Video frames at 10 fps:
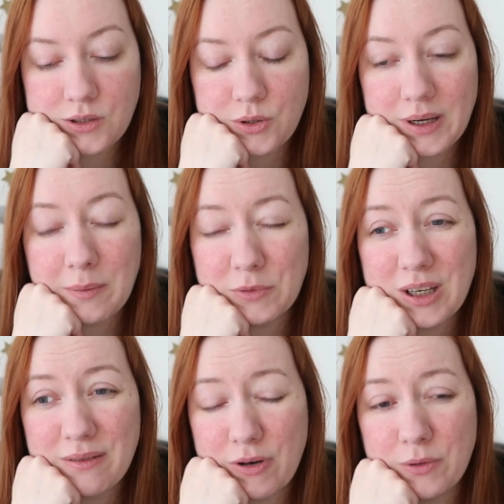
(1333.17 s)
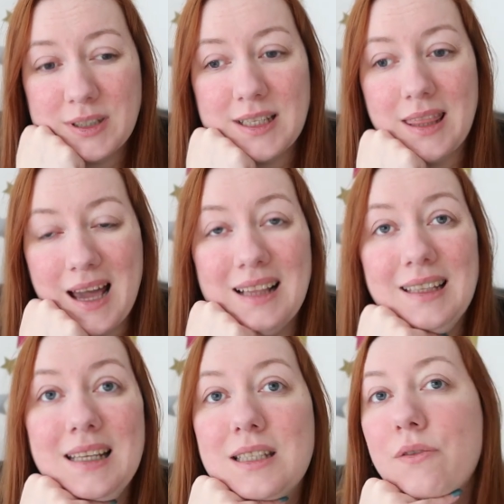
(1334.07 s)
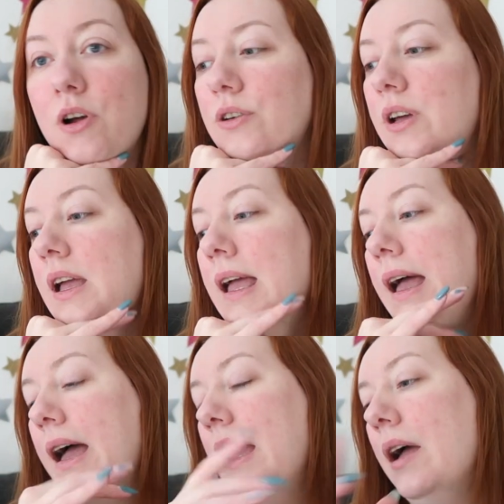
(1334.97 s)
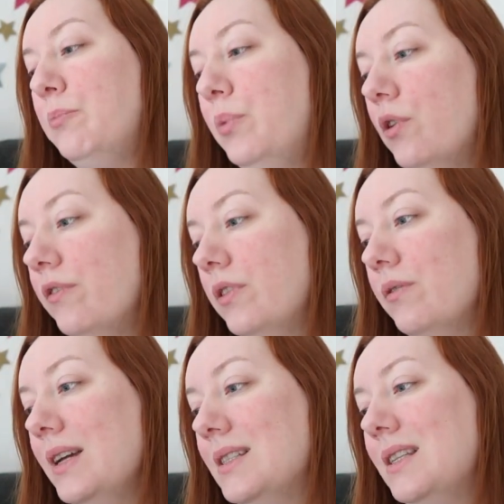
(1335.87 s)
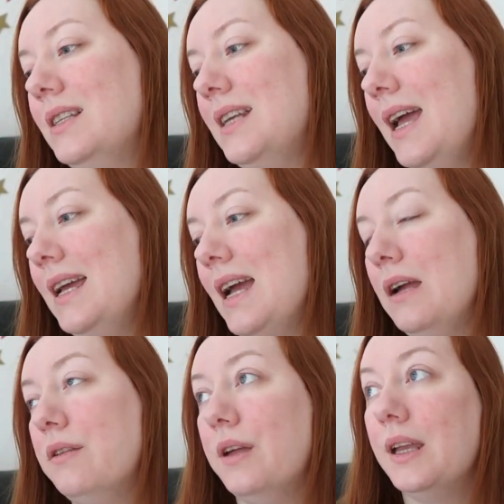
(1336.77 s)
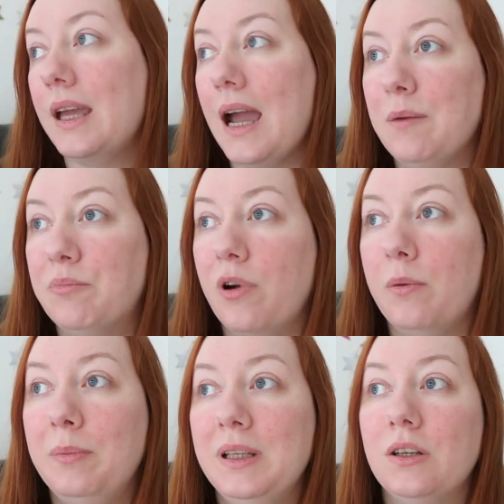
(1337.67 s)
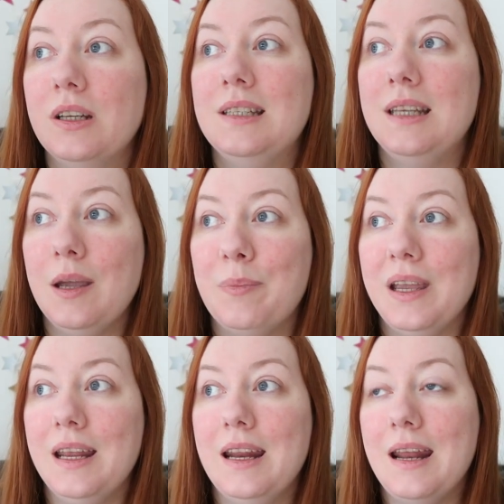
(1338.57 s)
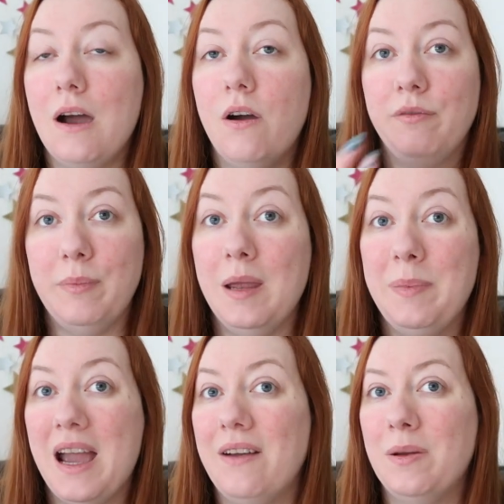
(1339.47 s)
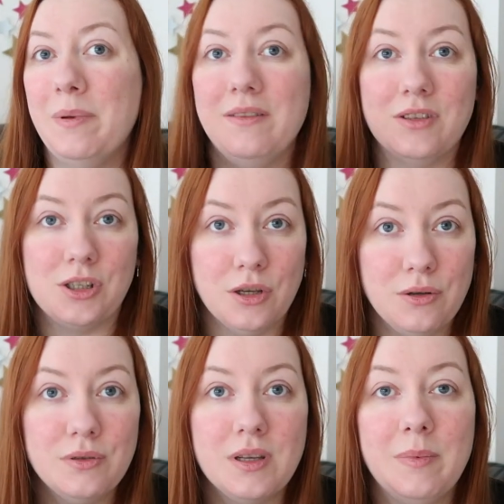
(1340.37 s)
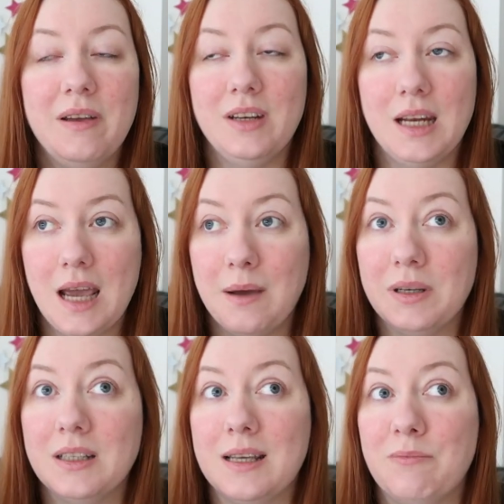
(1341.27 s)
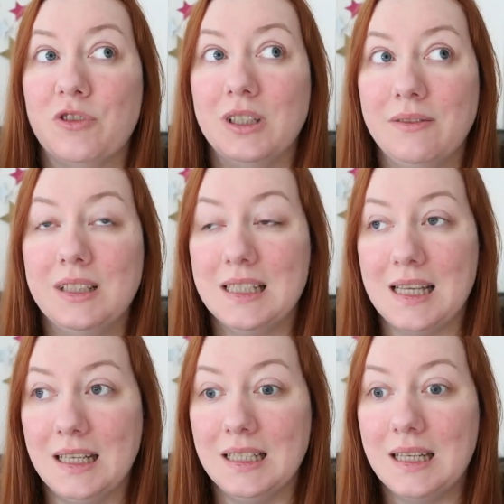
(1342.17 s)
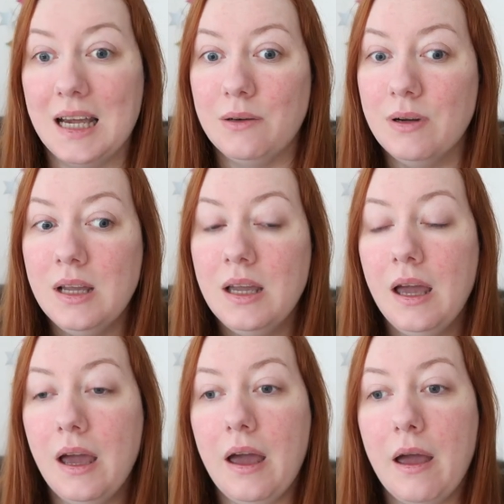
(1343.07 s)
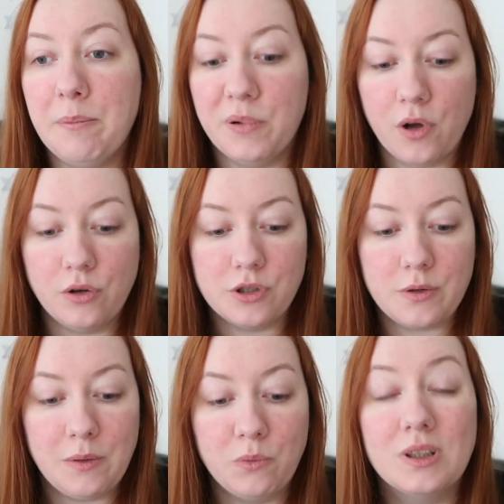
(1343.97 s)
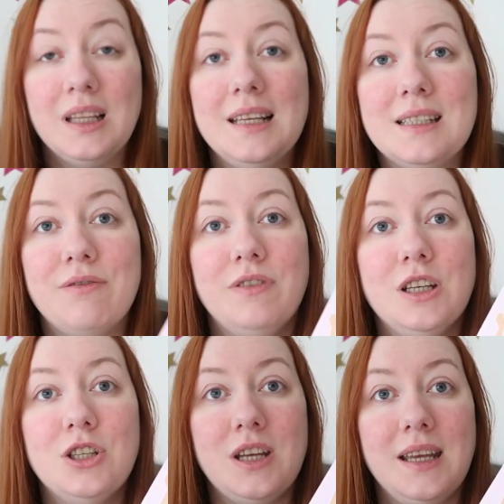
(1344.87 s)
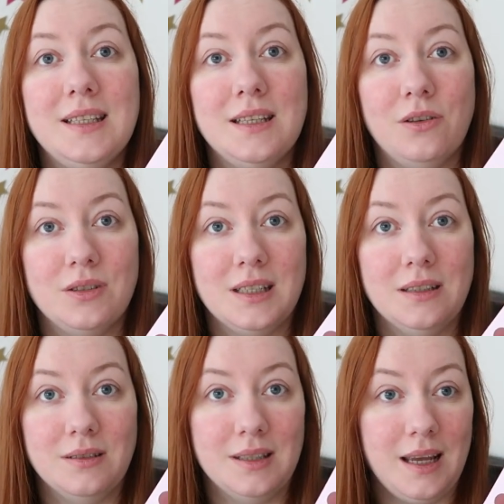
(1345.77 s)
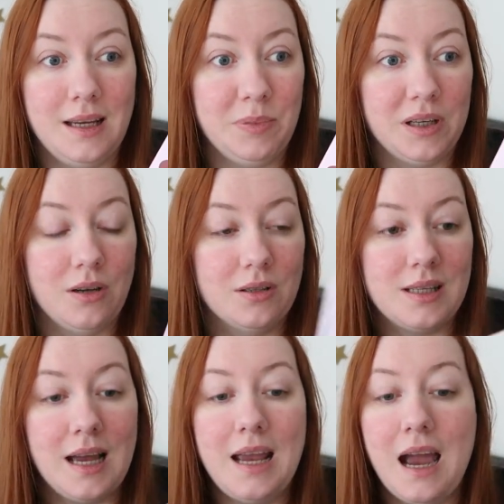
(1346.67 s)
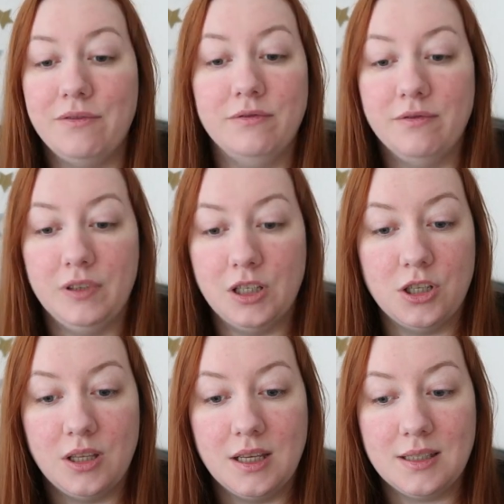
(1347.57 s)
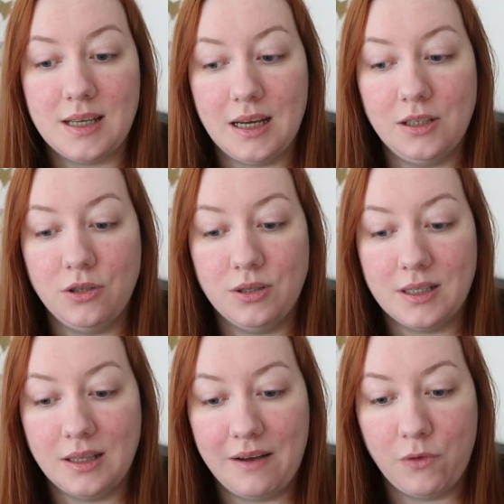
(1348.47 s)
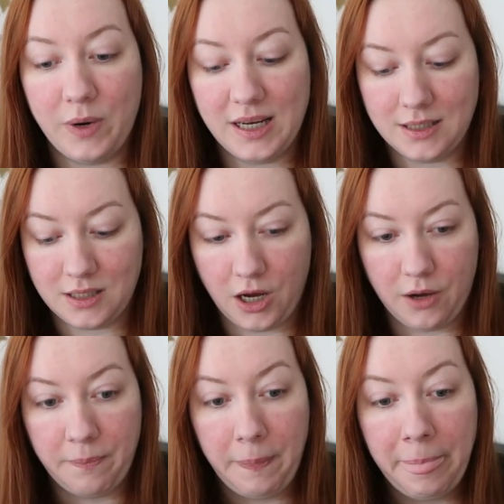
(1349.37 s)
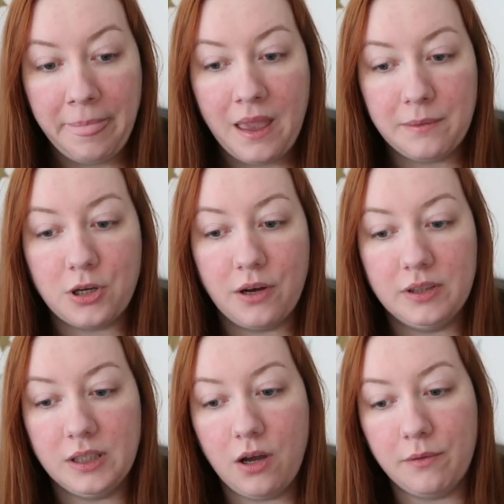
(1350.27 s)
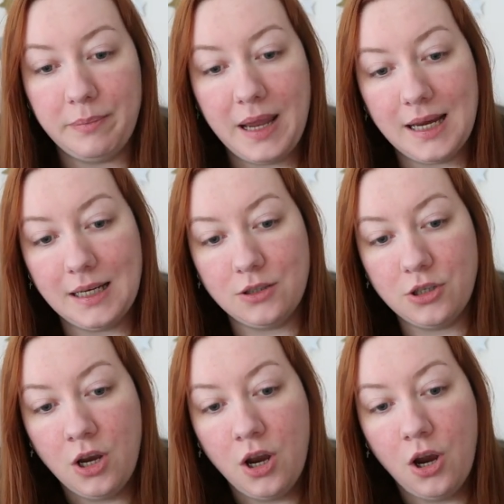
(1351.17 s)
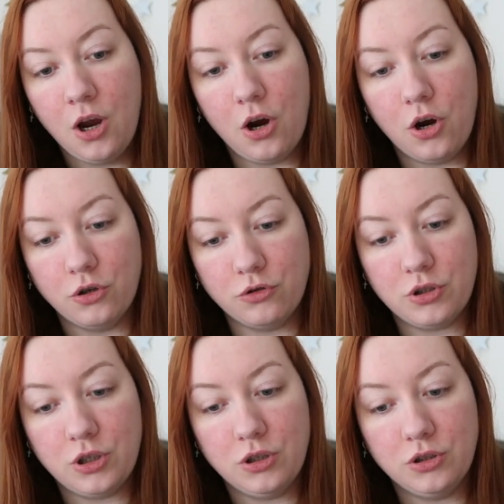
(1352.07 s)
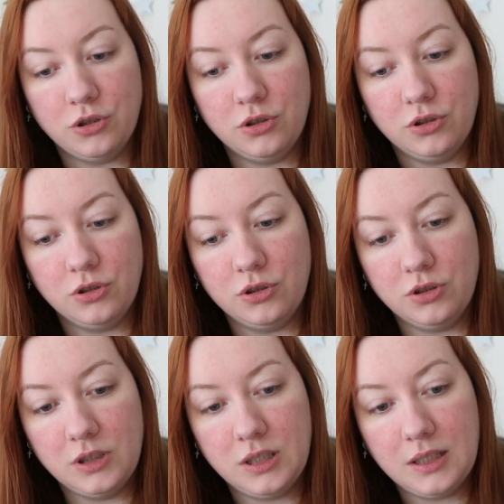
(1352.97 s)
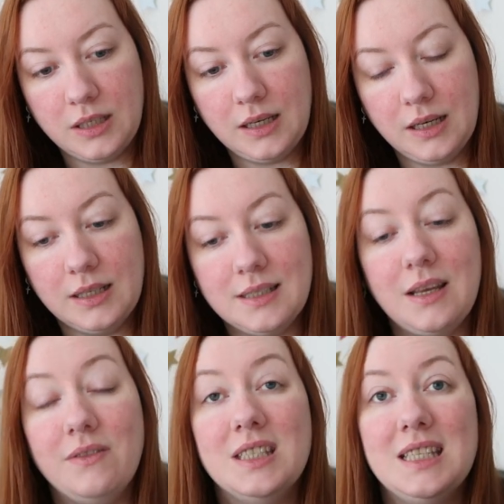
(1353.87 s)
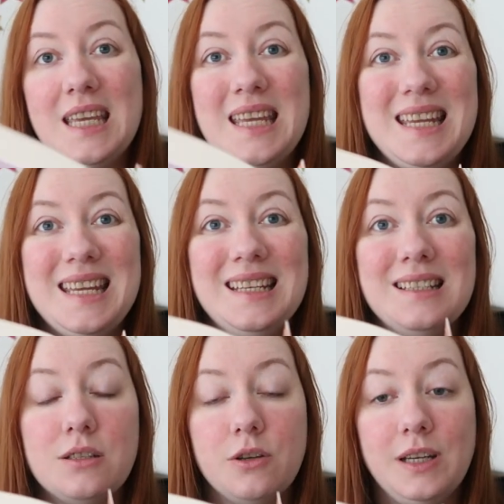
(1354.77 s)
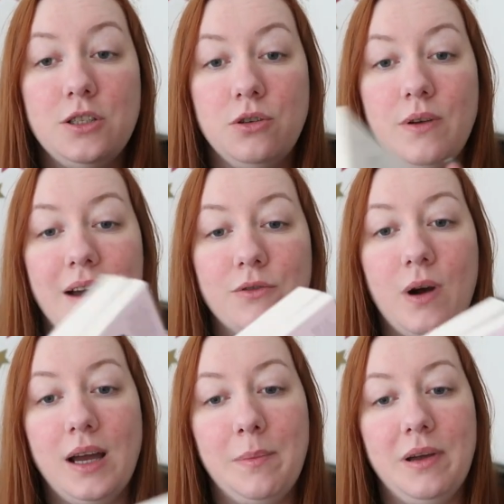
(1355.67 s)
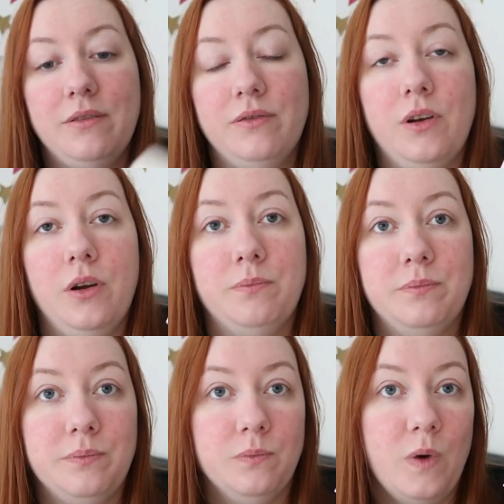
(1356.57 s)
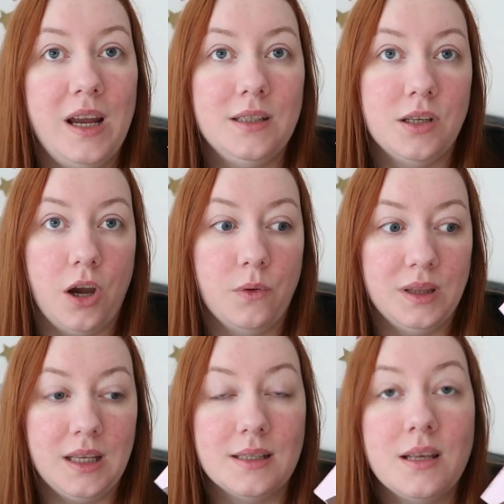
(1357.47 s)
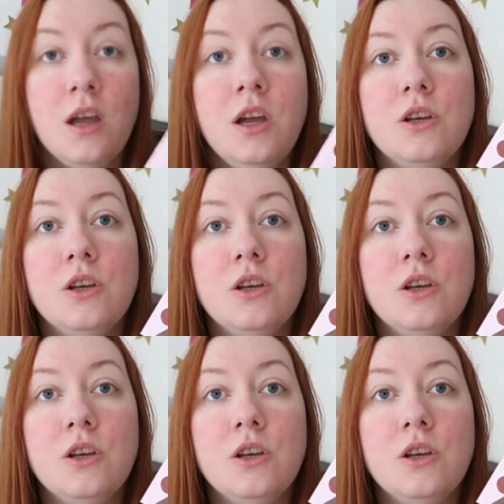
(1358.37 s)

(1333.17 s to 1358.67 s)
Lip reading: So I am looking forward to that later on. But for the rest of the day, I think I'm probably going to dip in and out of maybe having a bit of a snooze and a bit of a nap because I'm really, really tired now. But also I would like to finish dating Dr. Dill today because I haven't finished this and I do still have a ways to go. I'm currently on page 117. So I do have quite a bit of a way to go with this.